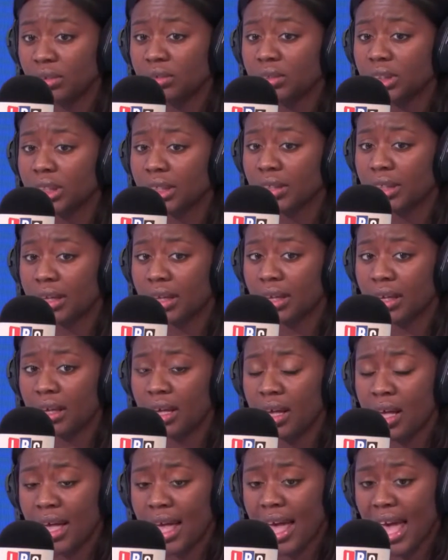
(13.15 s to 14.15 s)
So the
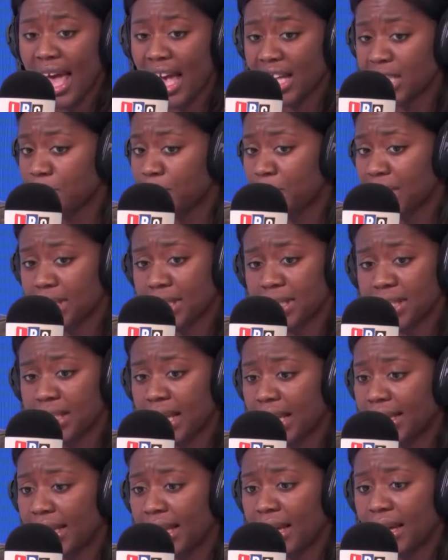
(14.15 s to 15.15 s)
experts are
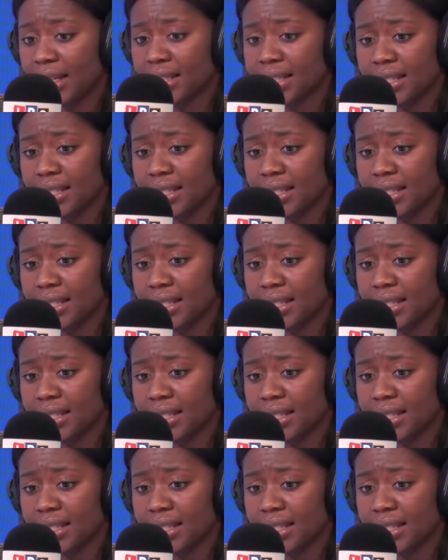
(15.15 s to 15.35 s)
telling us